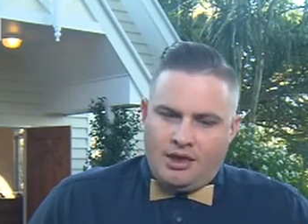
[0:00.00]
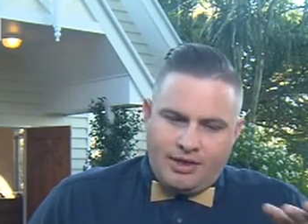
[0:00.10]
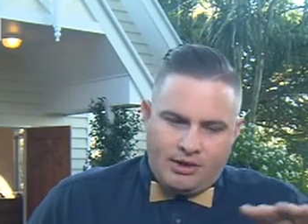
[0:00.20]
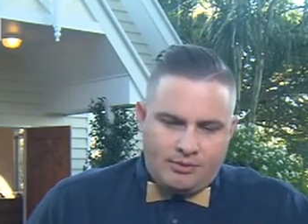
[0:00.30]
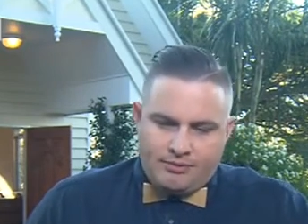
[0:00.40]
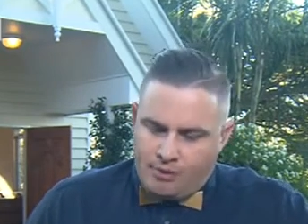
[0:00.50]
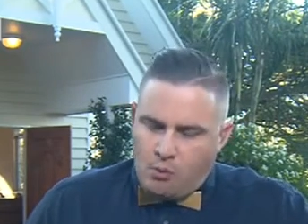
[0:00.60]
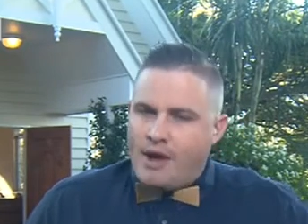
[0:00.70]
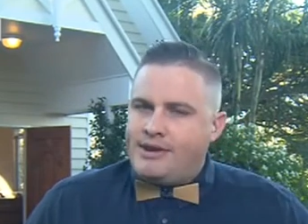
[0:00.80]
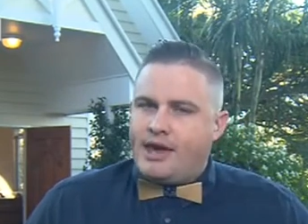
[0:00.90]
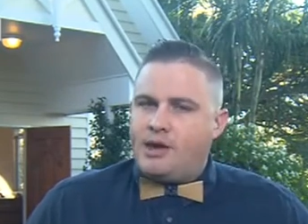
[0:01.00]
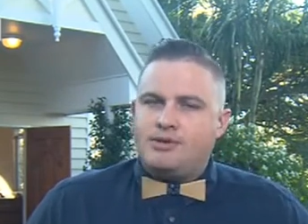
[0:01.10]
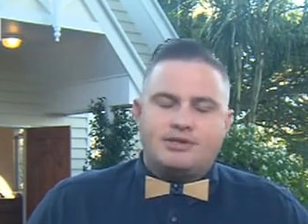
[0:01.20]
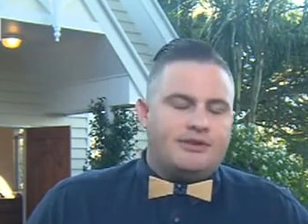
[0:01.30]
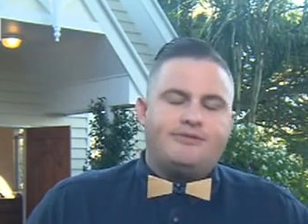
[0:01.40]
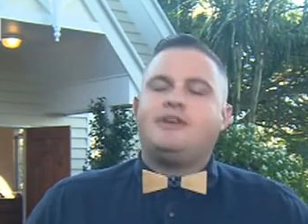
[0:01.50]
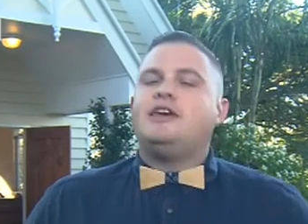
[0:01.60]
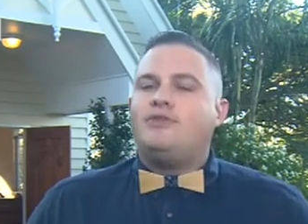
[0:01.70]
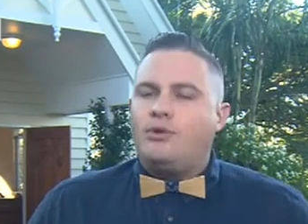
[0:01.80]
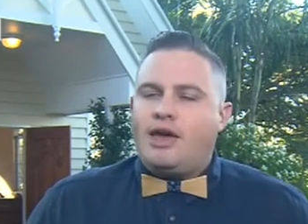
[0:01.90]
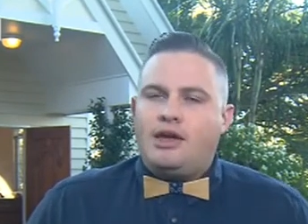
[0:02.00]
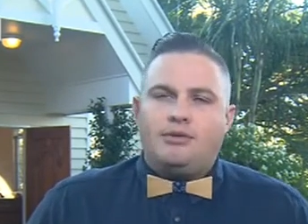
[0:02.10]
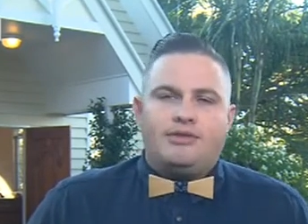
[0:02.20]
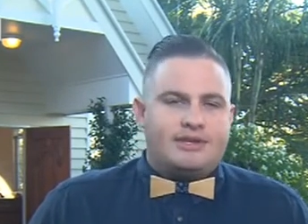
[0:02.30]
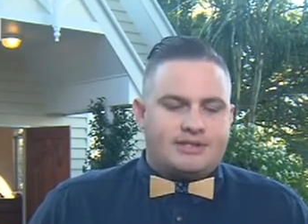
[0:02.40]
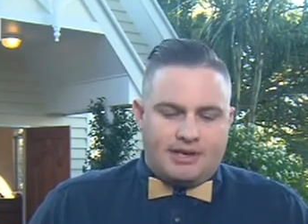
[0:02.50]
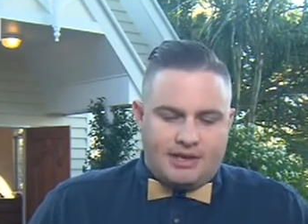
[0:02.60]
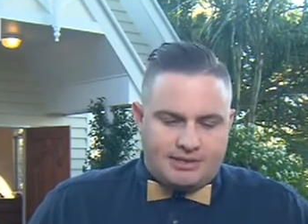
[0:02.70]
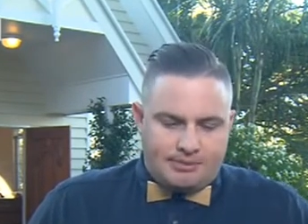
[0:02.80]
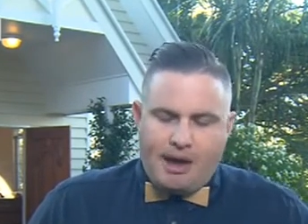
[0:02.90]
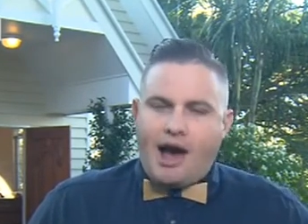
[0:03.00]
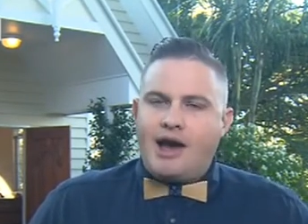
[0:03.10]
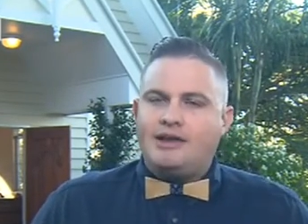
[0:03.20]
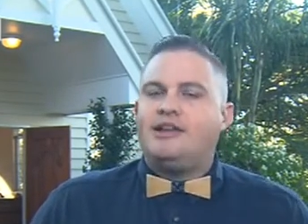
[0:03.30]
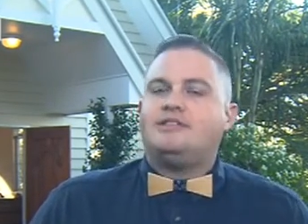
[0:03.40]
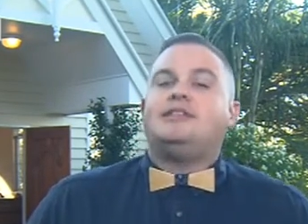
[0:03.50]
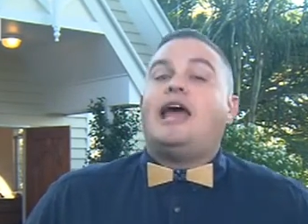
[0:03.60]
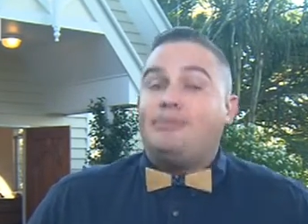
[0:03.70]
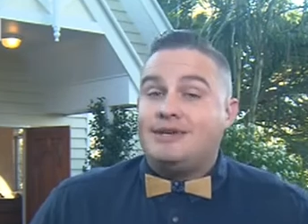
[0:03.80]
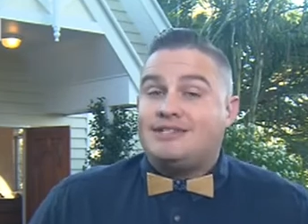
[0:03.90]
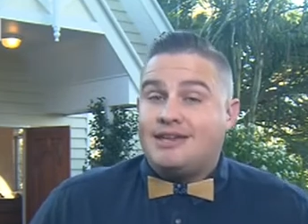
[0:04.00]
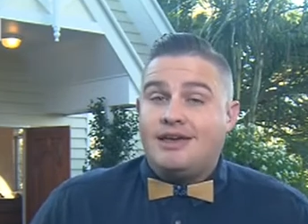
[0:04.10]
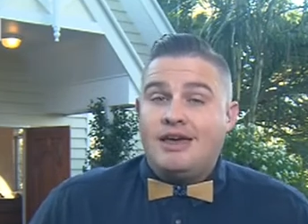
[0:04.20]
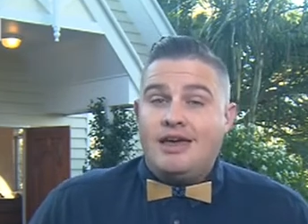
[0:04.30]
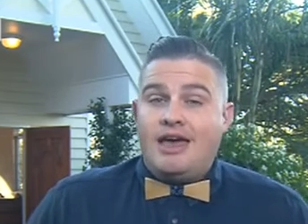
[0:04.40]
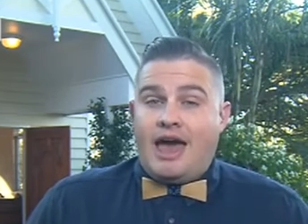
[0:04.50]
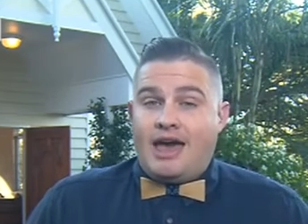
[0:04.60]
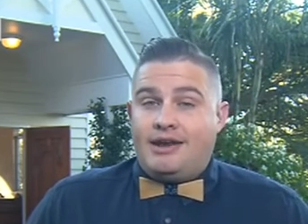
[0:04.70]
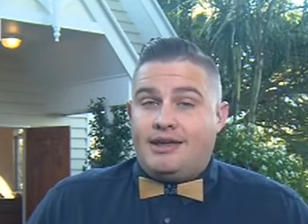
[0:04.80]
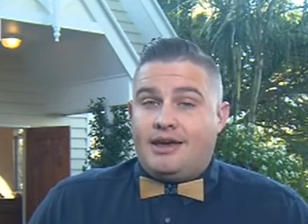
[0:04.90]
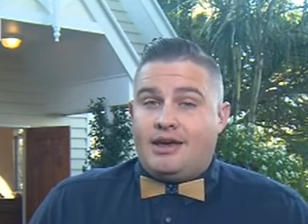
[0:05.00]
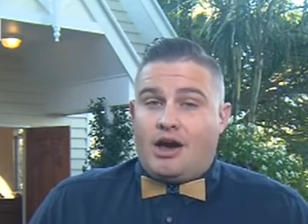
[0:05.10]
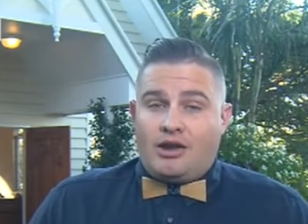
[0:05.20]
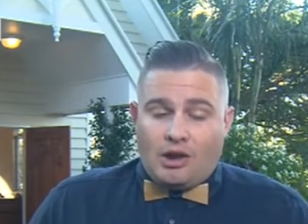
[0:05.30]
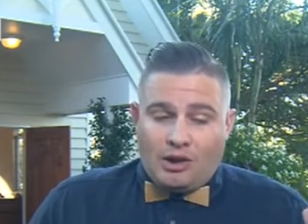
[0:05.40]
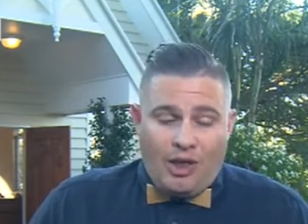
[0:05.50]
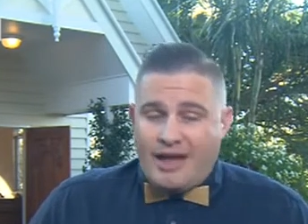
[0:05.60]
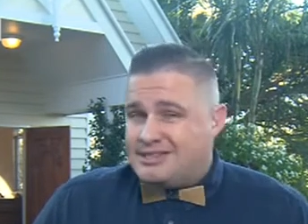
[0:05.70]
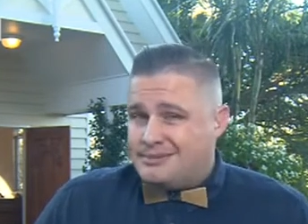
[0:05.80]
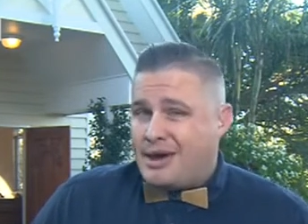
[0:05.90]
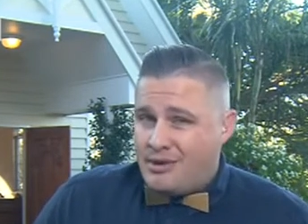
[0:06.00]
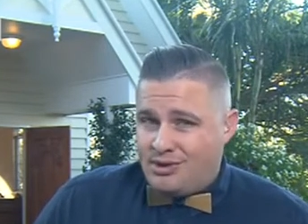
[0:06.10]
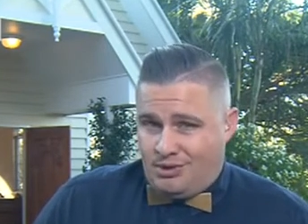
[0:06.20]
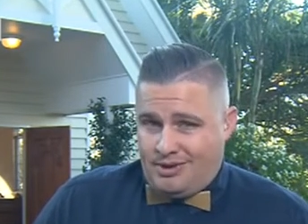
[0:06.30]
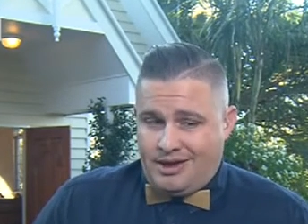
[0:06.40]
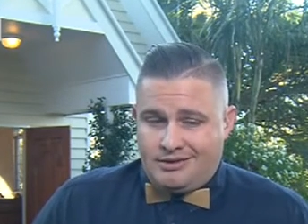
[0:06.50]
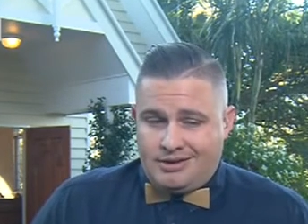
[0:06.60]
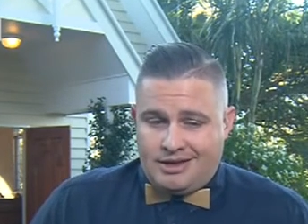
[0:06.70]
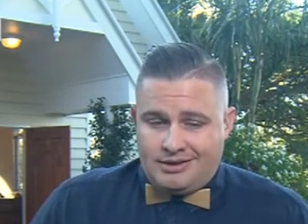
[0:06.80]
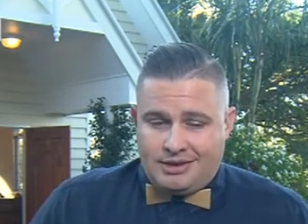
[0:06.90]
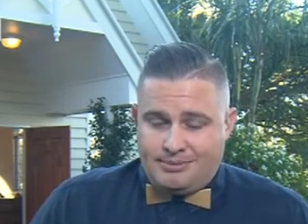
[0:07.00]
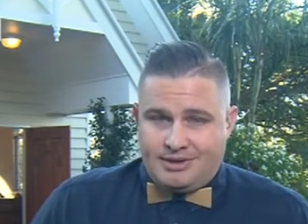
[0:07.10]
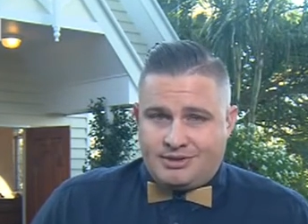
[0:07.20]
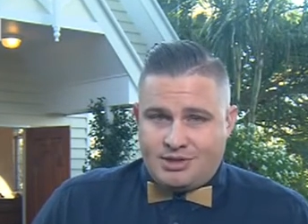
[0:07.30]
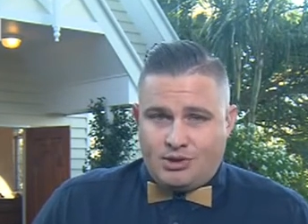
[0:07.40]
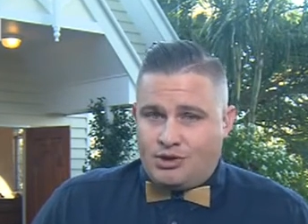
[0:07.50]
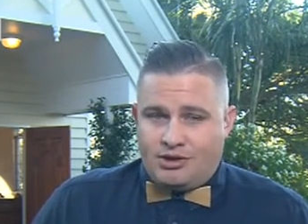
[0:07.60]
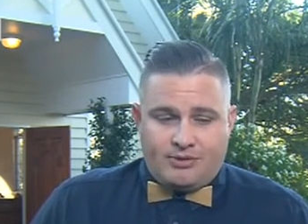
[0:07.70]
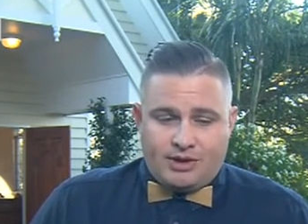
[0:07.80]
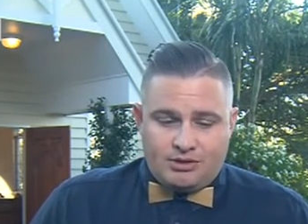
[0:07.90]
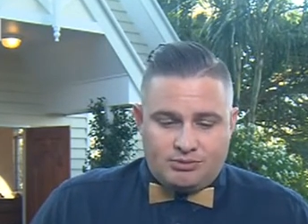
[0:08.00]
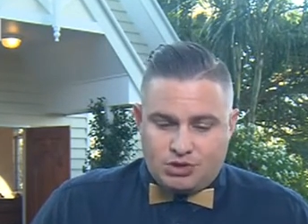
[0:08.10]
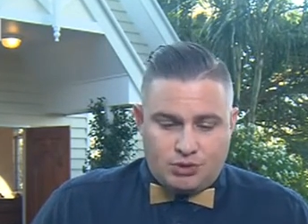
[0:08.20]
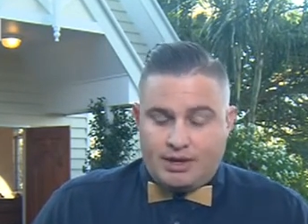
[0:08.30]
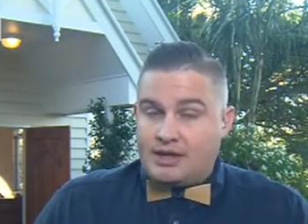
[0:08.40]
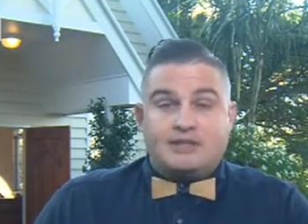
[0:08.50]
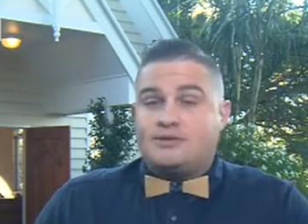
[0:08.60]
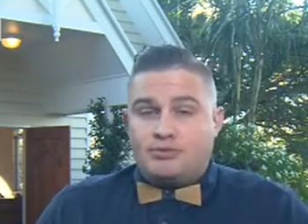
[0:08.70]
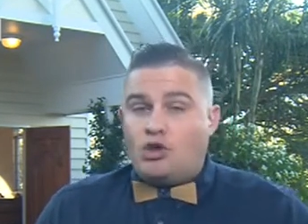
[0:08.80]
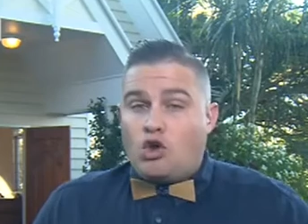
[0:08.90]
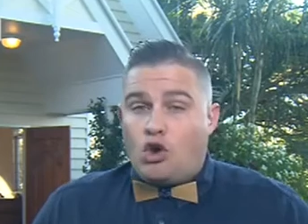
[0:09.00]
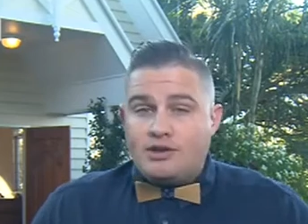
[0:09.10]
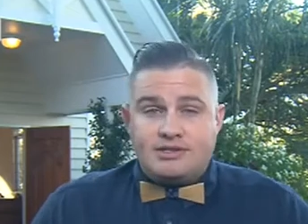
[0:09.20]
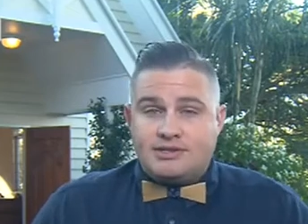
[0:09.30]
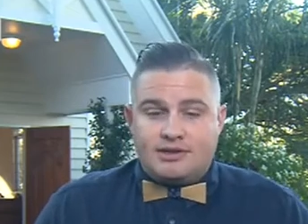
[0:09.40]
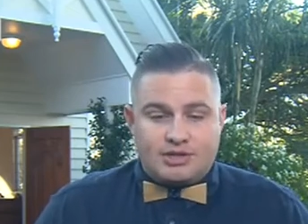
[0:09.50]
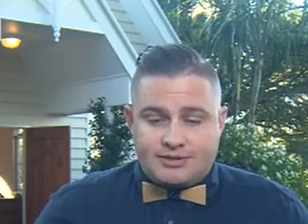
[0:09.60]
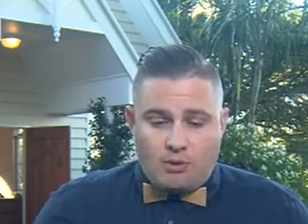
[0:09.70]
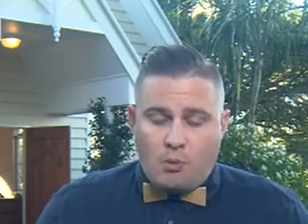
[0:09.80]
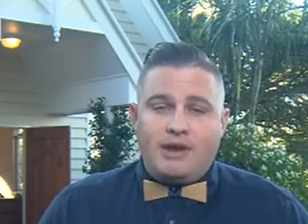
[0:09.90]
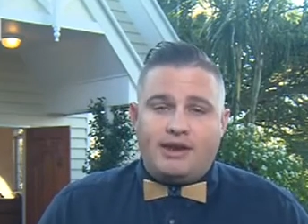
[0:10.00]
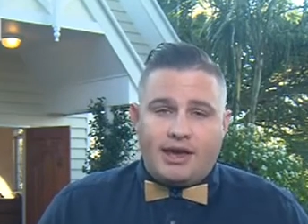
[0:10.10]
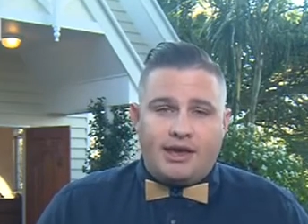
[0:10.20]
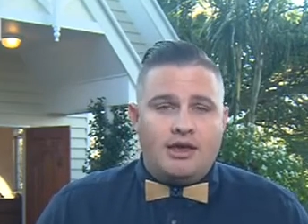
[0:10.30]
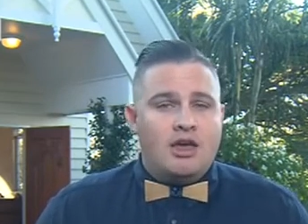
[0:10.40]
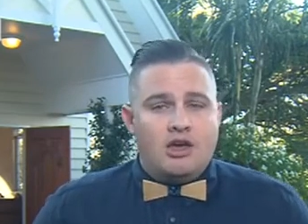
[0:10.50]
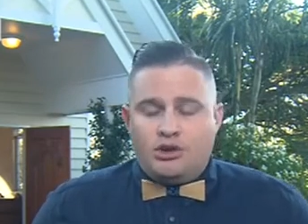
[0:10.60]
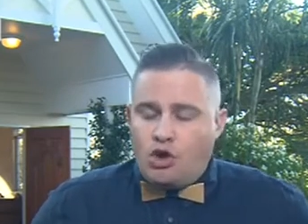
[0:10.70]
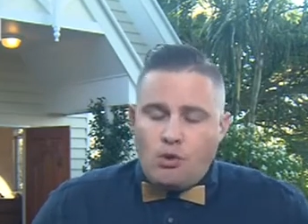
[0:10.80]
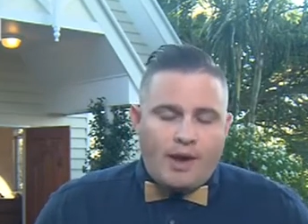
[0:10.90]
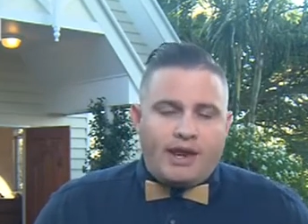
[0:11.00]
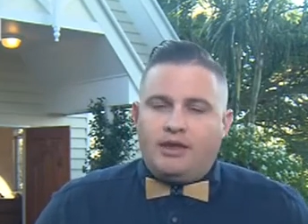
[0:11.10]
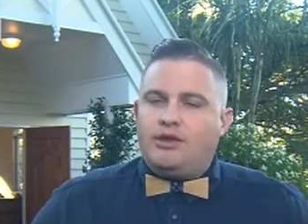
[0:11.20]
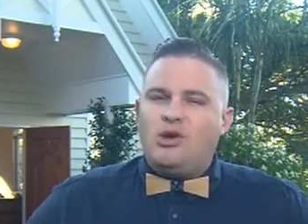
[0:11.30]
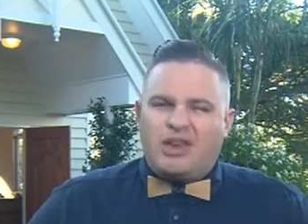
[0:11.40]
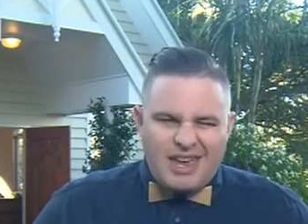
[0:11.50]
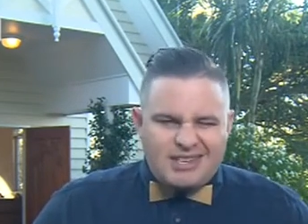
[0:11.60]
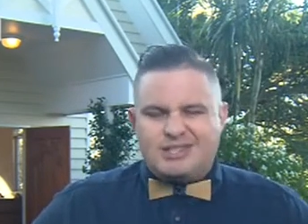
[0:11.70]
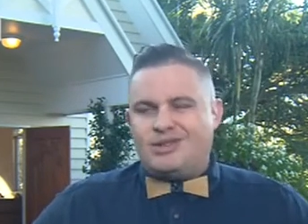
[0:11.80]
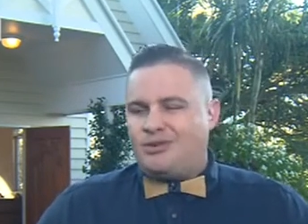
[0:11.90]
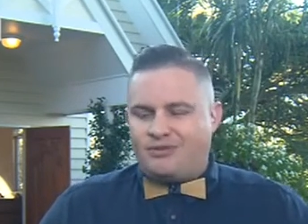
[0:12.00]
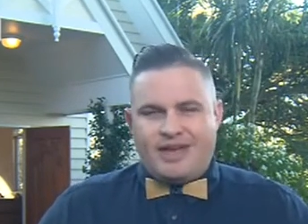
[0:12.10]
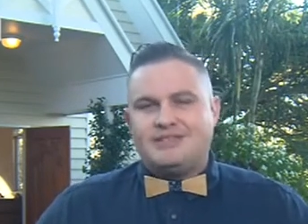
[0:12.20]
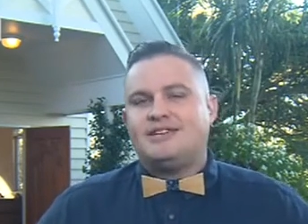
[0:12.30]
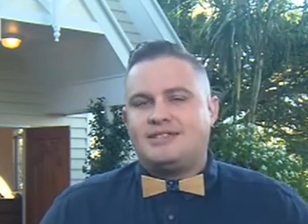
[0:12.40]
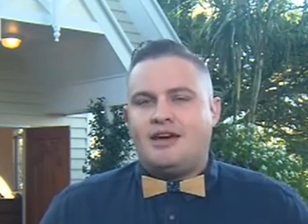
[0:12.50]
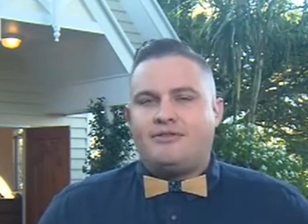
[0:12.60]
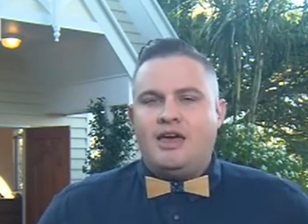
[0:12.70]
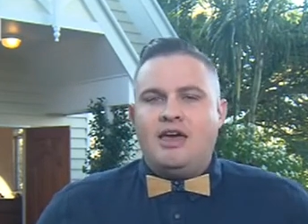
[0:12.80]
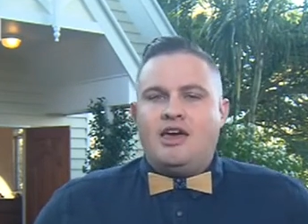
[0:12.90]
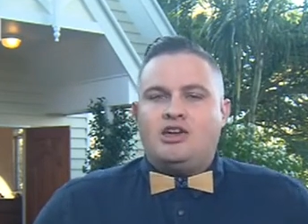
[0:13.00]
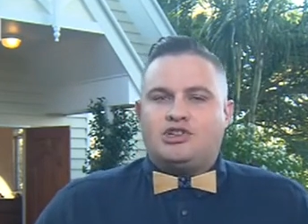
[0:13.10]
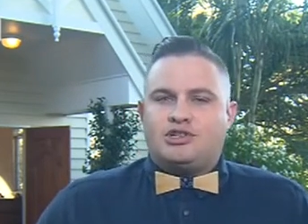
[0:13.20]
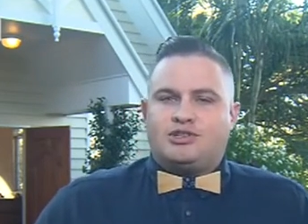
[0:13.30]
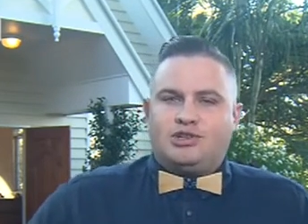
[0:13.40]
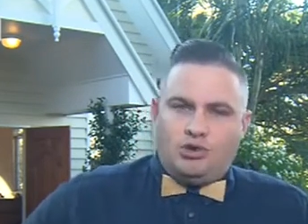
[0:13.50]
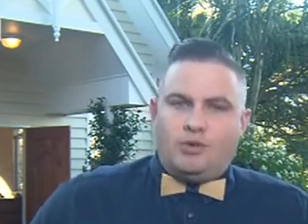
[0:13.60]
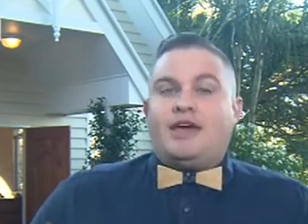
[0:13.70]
then for one day we're just going to forgive all that. It's a pardon, it's an amnesty, and I'd like to marry you. And it'd be so good if we can do it. It's no cost, just for one day, no wedding, no guests, no fancy stuff, just you